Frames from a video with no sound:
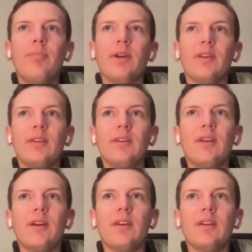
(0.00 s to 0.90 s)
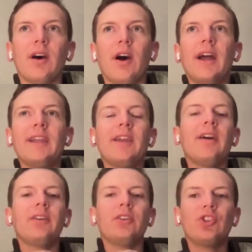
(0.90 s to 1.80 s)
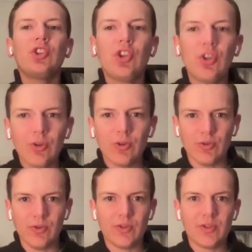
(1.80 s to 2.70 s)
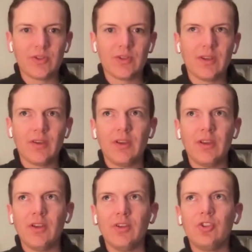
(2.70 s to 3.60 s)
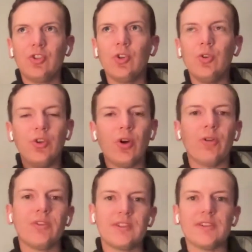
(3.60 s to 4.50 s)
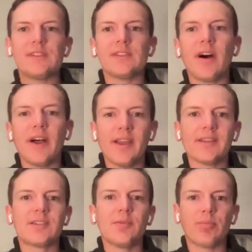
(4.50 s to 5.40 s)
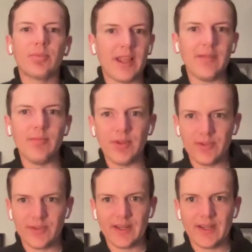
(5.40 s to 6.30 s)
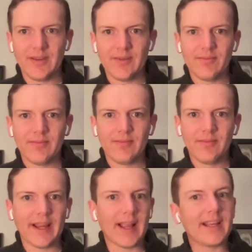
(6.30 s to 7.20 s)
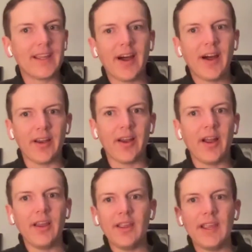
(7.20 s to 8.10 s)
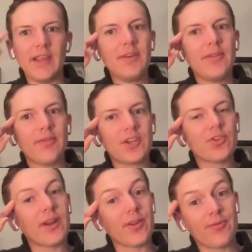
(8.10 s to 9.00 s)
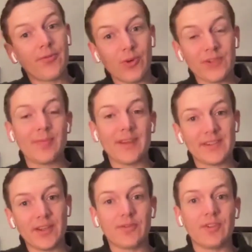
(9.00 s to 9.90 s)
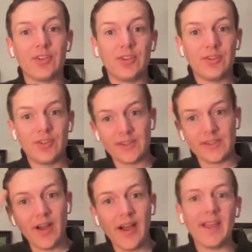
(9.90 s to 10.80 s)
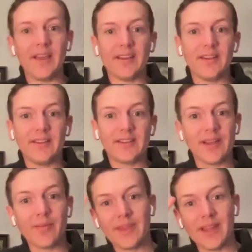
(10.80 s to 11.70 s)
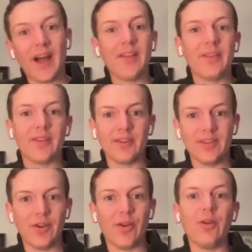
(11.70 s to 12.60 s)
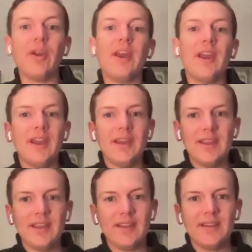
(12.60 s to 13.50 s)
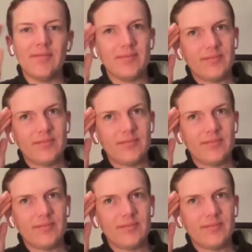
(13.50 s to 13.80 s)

but I can't choose to not desire to play music. Like, I can't, even if I try to force myself to desire something other, you know, it,